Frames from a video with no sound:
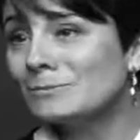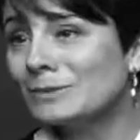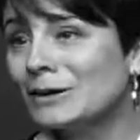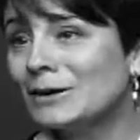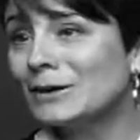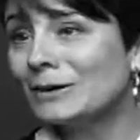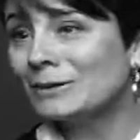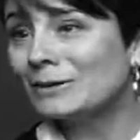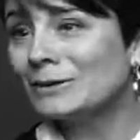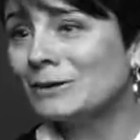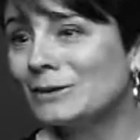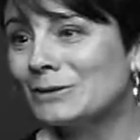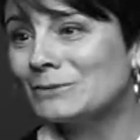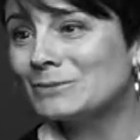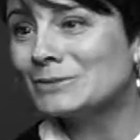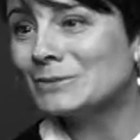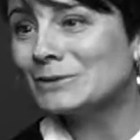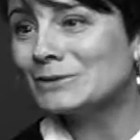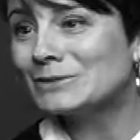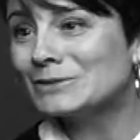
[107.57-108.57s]
picking the other
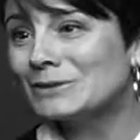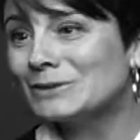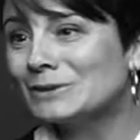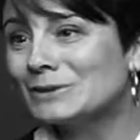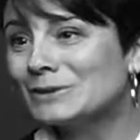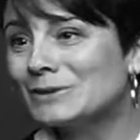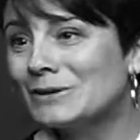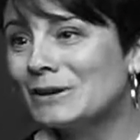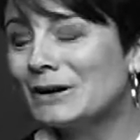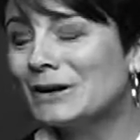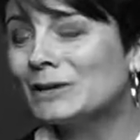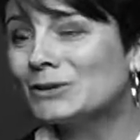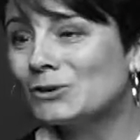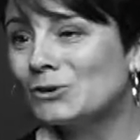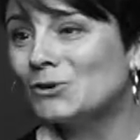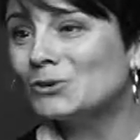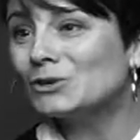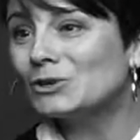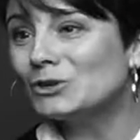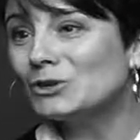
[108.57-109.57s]
person. I
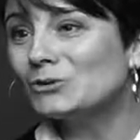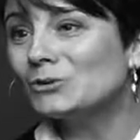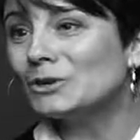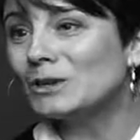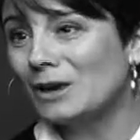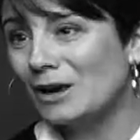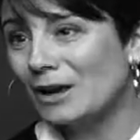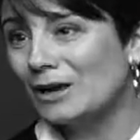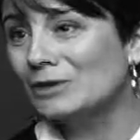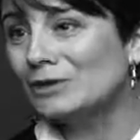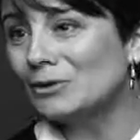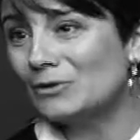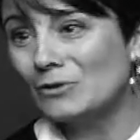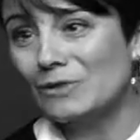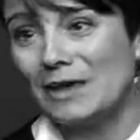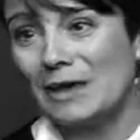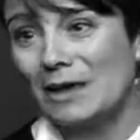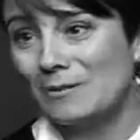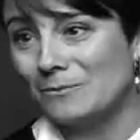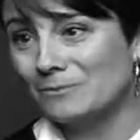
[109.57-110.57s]
know you and I know
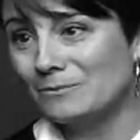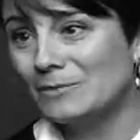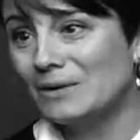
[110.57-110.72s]
them.